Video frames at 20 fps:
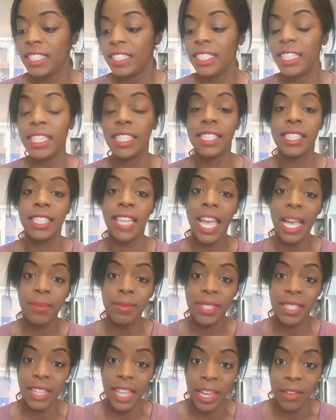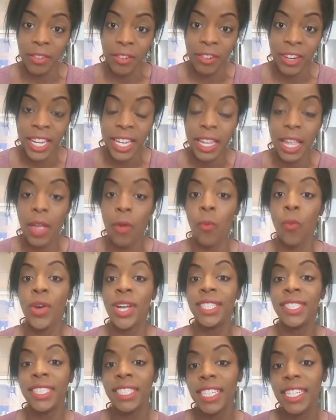escaped slavery. And when
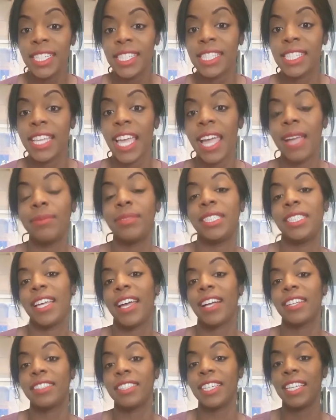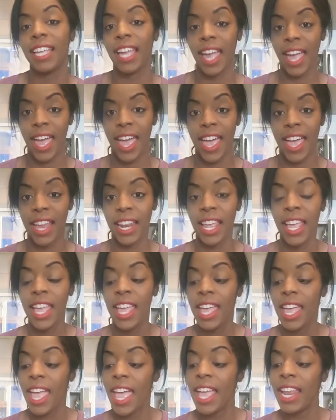she escaped, she actually had
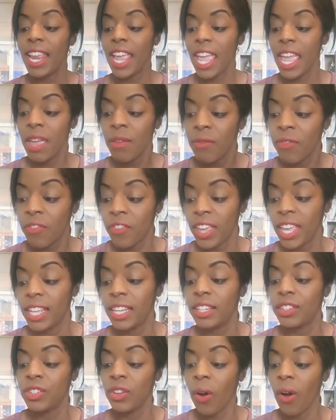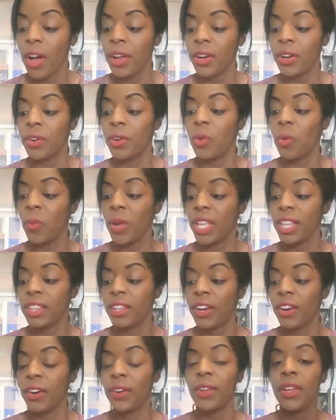an infant daughter with
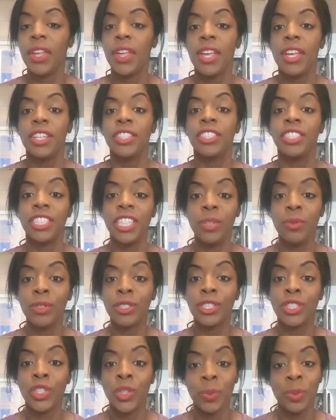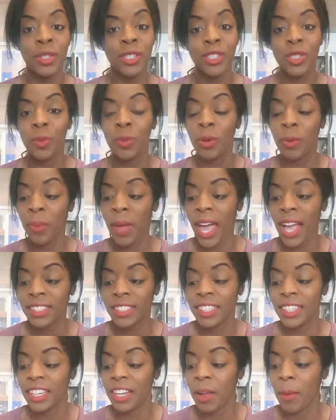her. She was super, super
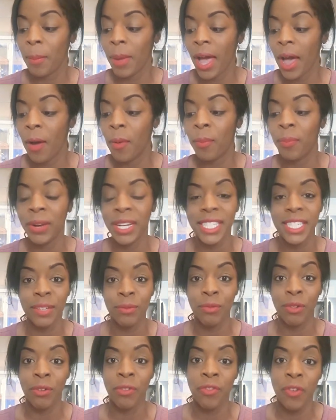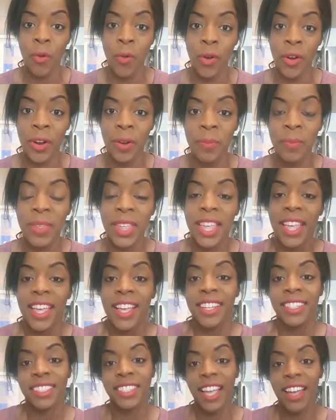passionate about prison reform.
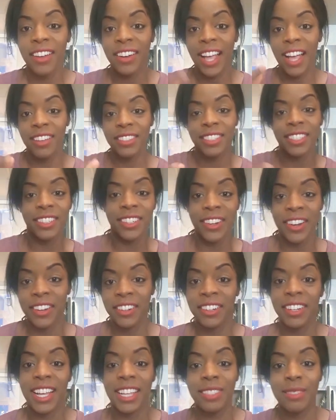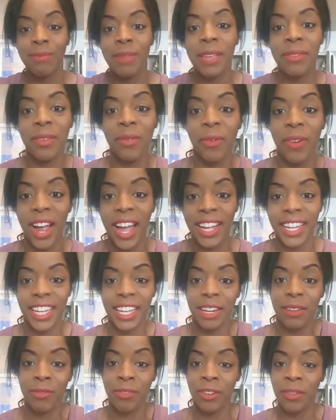Shout out Sojourner. That's maybe where I get
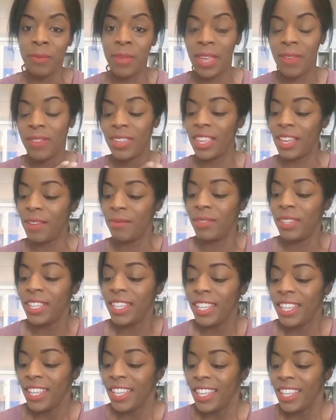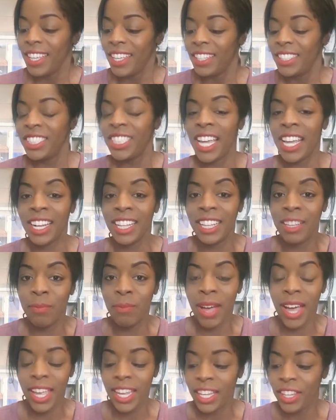it from. Maybe I'm channeling
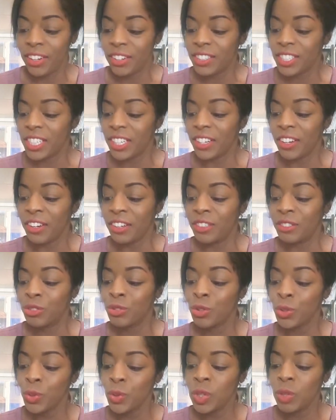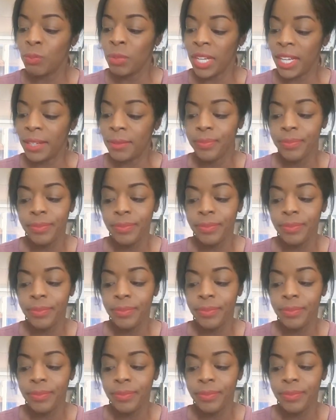my inner Sojourner truth, but